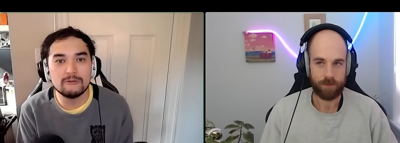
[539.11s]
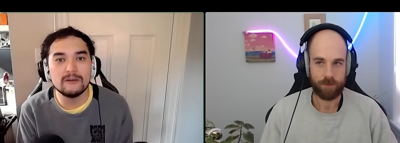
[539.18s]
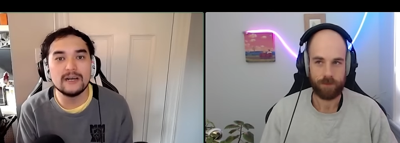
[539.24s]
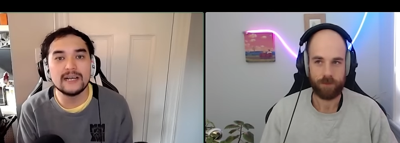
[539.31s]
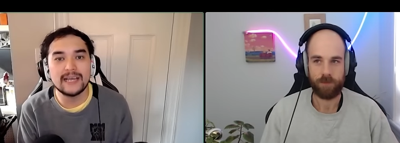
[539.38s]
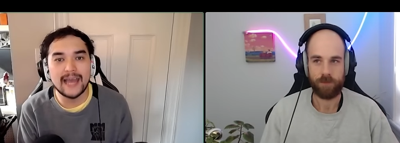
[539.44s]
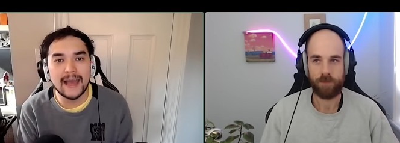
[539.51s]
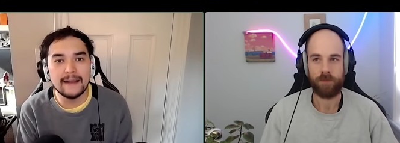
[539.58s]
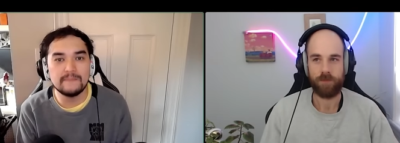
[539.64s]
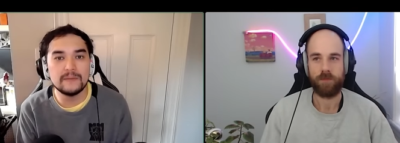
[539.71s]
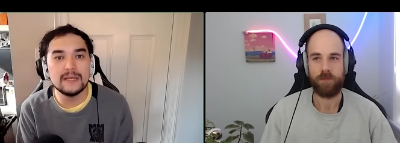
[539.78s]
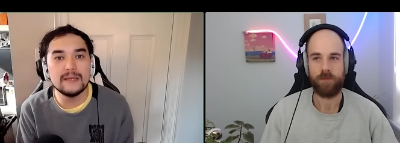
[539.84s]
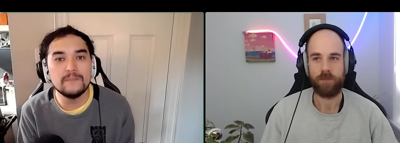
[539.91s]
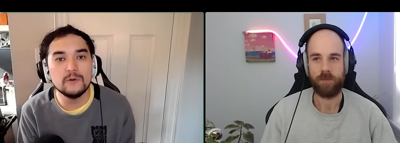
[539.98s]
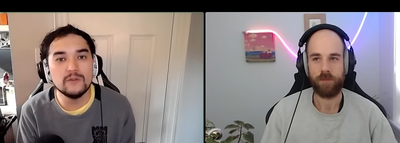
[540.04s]
Speaker 1: Again,
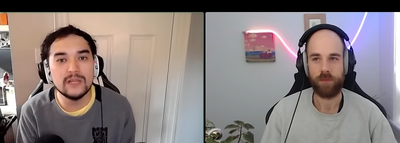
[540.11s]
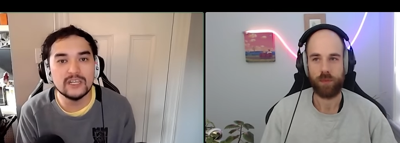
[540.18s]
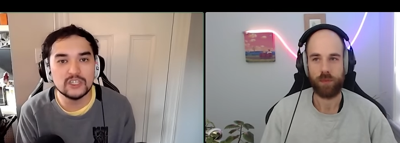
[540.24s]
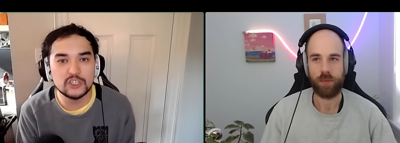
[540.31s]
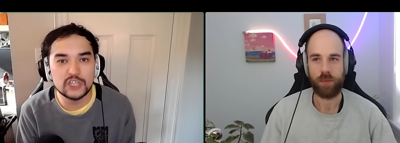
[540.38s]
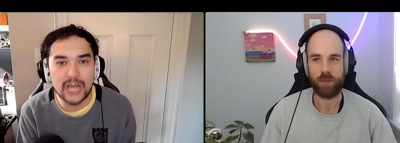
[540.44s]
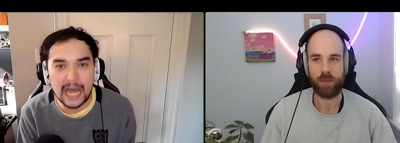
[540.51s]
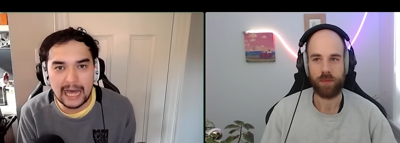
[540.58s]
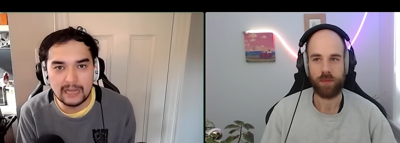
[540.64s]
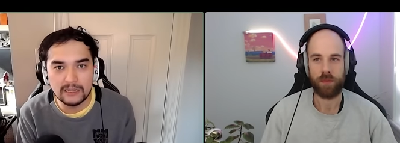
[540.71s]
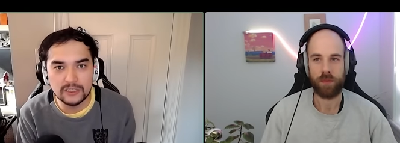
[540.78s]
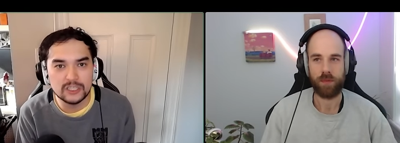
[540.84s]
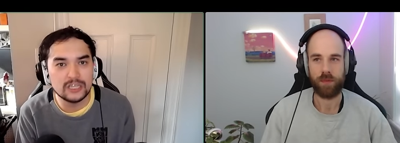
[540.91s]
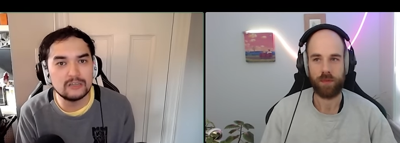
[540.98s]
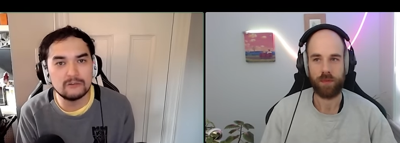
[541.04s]
people that
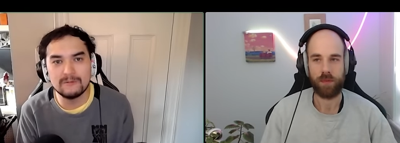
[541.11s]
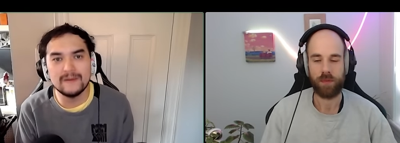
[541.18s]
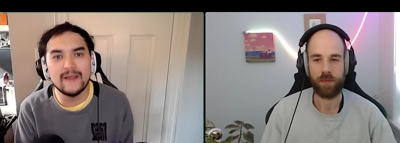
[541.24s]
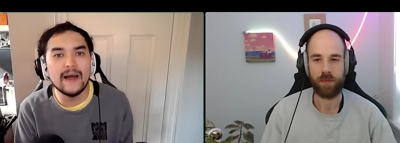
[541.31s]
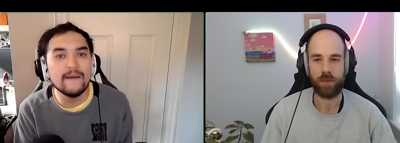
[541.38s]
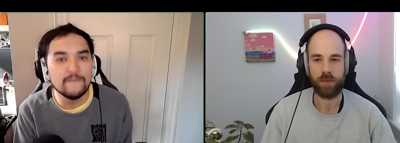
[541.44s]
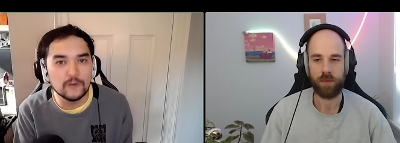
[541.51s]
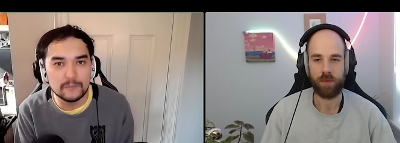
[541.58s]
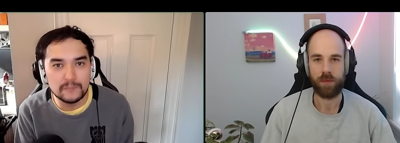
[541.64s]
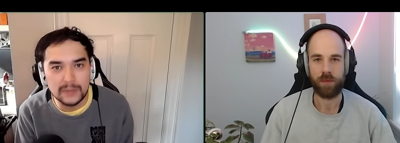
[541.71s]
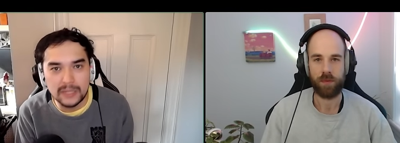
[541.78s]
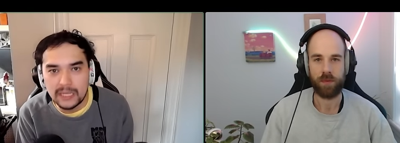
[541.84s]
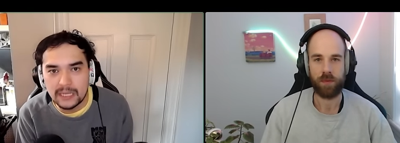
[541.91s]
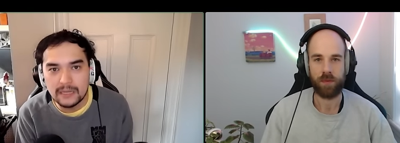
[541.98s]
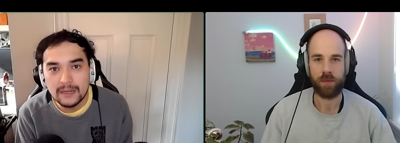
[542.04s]
challenge that there will ever
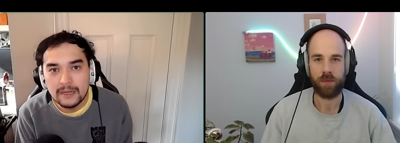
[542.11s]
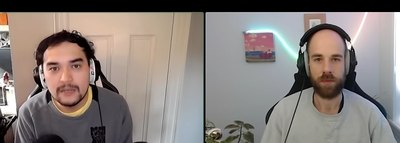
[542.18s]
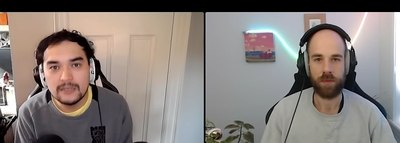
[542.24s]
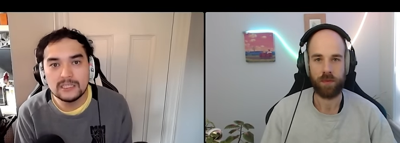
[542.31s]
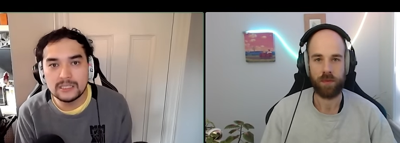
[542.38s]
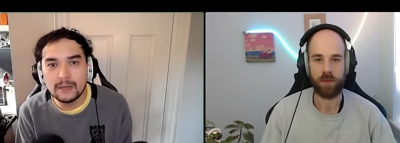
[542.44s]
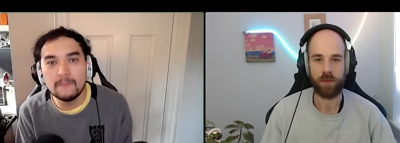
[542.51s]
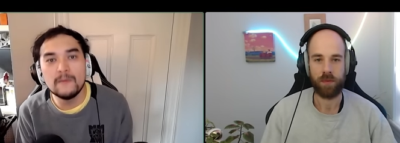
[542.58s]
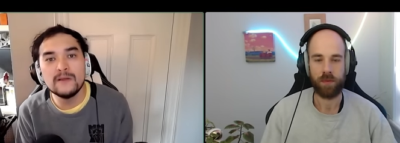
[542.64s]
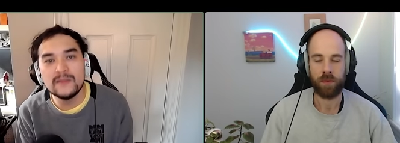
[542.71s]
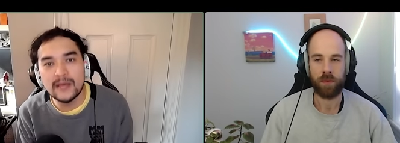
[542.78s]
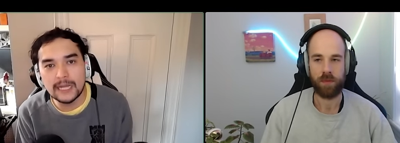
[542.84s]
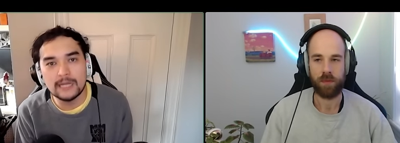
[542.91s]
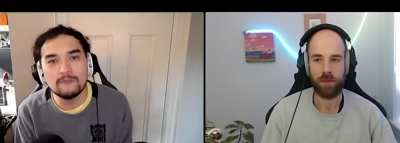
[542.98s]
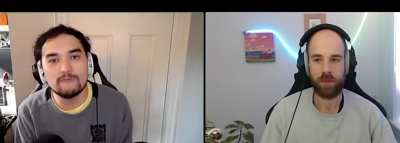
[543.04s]
be someone
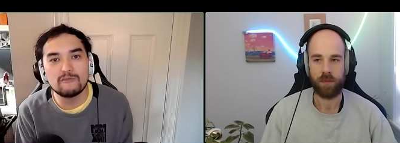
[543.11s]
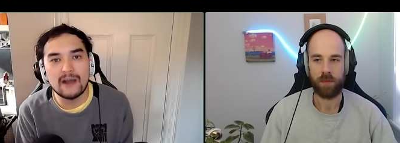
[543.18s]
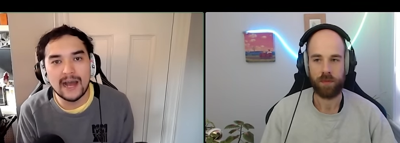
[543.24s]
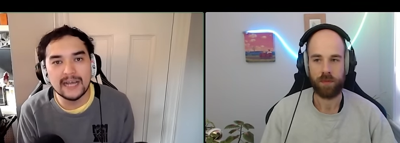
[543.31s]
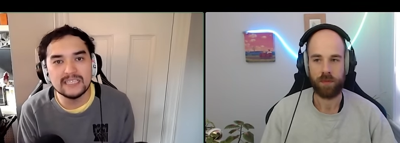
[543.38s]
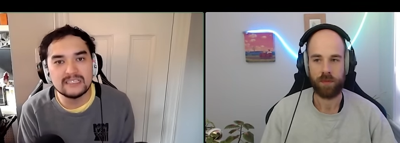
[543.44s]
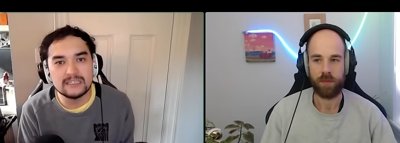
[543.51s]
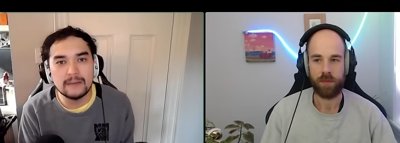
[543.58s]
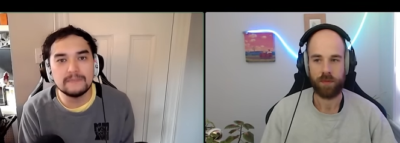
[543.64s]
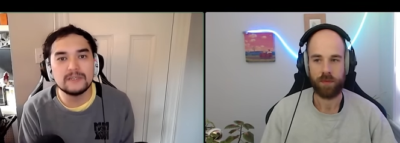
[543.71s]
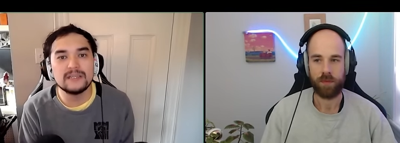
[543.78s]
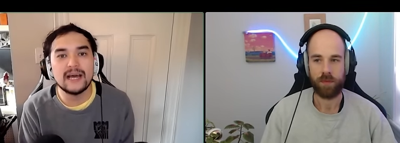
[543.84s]
that can rise up to